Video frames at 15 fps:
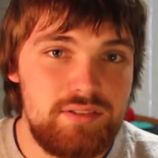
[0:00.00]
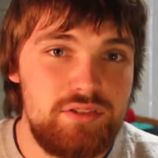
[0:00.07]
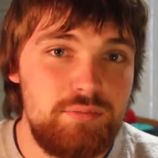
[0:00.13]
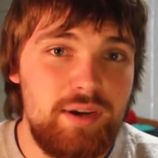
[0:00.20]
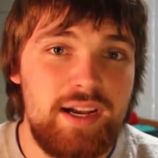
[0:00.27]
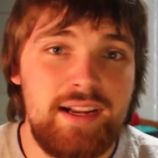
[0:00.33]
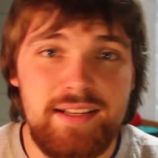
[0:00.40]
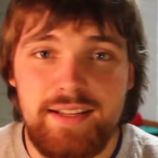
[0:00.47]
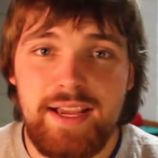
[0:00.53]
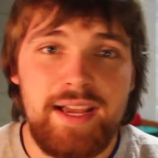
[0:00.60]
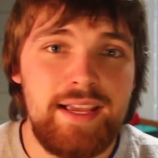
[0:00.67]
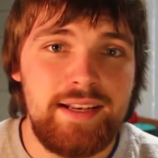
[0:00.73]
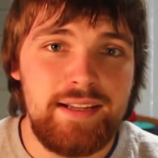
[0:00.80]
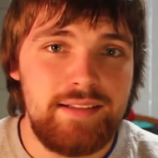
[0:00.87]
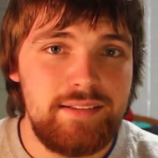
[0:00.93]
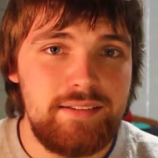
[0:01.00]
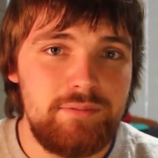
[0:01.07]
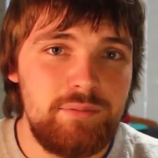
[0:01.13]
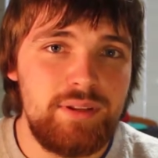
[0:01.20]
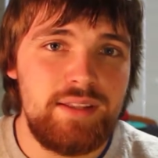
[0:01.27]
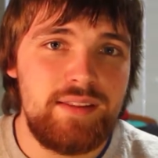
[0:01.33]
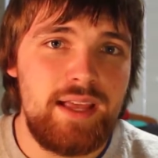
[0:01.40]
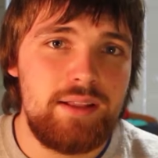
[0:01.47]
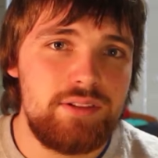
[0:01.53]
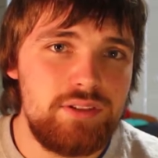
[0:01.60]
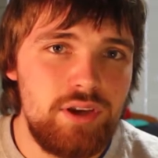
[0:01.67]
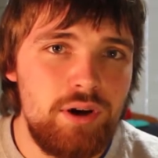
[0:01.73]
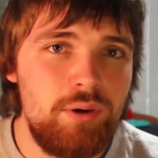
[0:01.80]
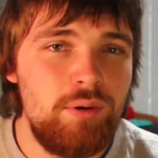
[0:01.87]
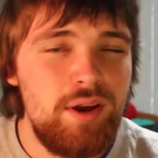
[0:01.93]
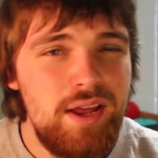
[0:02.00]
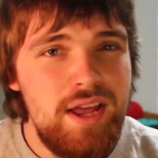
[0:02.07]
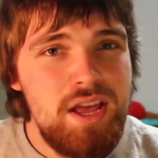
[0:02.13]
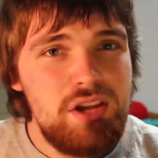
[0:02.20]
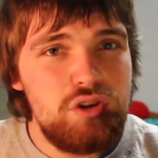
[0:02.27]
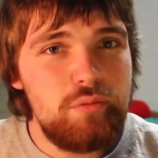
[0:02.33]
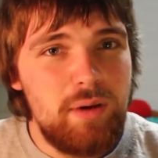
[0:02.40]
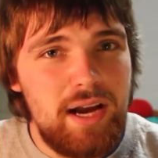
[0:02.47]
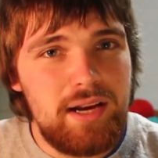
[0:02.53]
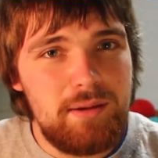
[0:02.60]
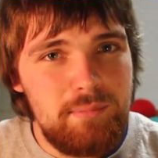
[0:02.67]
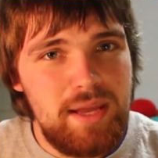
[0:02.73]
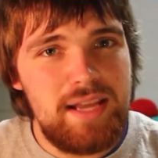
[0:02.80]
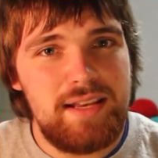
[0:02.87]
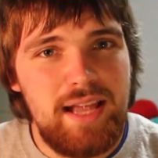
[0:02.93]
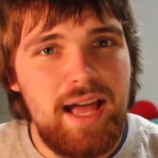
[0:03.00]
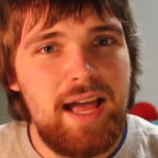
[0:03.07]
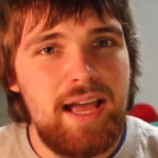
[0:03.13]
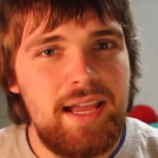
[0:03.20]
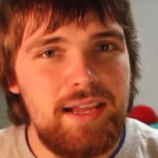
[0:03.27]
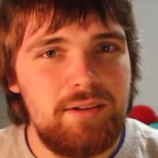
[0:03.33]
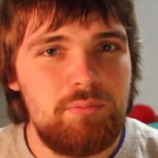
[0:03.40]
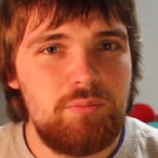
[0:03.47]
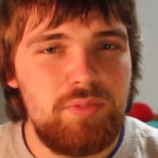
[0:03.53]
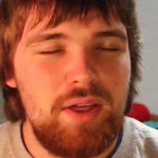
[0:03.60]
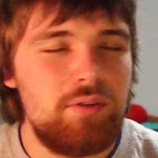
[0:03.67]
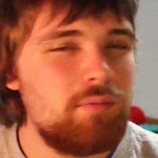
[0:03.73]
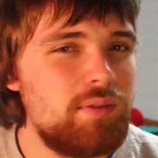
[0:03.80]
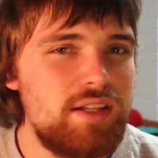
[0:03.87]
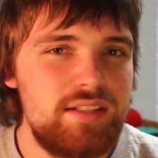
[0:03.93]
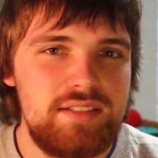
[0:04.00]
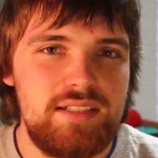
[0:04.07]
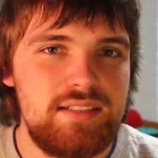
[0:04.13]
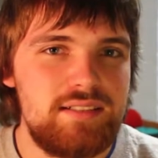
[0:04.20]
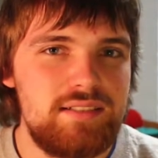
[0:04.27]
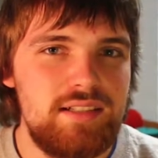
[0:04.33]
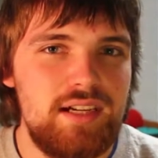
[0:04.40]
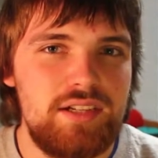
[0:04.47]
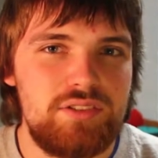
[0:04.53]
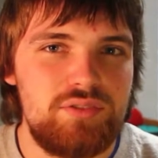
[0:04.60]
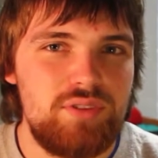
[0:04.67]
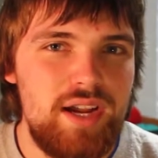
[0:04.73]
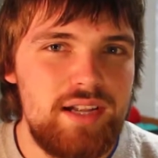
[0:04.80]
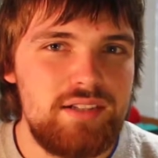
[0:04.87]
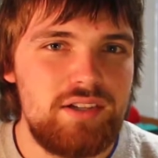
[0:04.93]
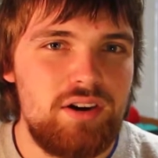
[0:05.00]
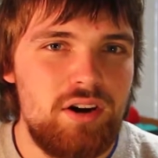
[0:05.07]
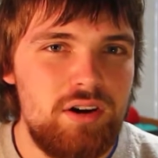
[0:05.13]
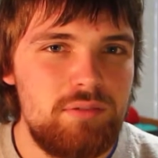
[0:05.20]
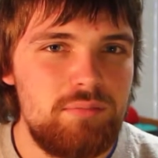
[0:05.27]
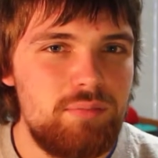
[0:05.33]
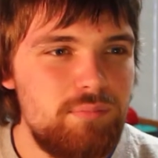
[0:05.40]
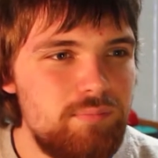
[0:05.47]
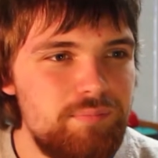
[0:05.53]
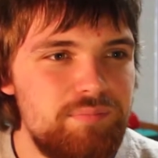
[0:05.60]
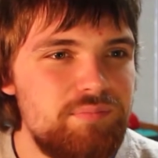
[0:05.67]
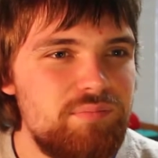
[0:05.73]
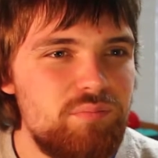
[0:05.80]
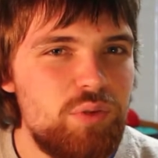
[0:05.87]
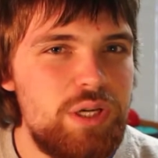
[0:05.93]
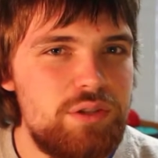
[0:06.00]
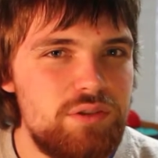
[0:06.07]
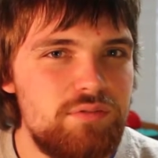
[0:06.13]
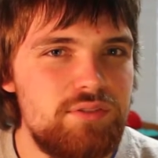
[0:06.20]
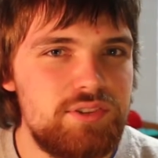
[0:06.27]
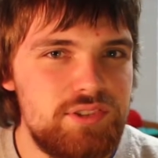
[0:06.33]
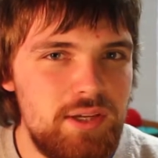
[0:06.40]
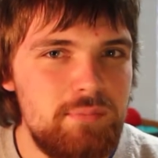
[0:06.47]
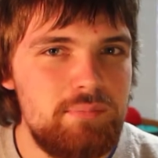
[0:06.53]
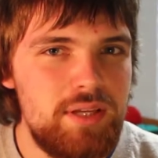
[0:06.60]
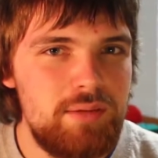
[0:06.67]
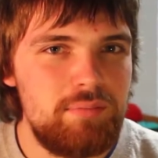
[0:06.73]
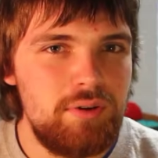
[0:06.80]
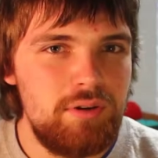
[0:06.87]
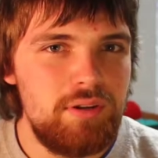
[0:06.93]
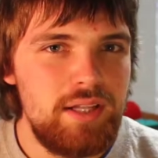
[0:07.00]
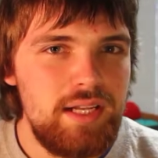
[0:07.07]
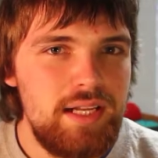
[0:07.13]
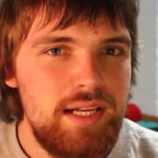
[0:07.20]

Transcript: Chewbacca died within that. So Chewbacca may die, and that would be just a tragic heart-wrencher for some people,